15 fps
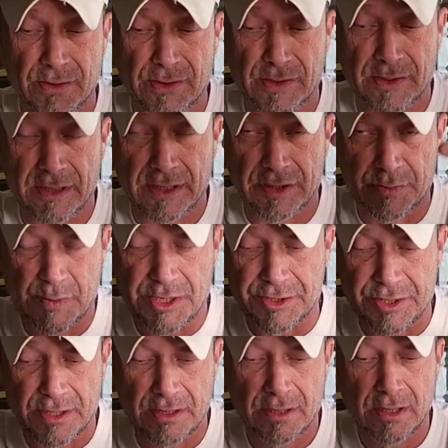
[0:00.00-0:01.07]
are
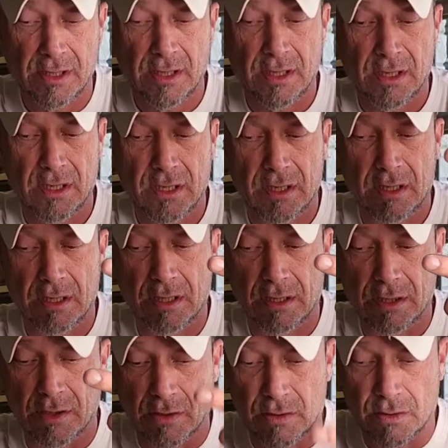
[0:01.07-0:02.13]
expressing
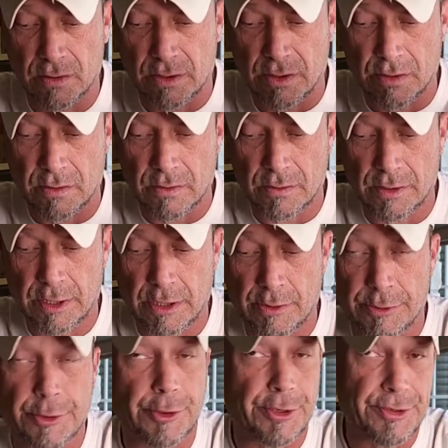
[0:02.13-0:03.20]
your your you know your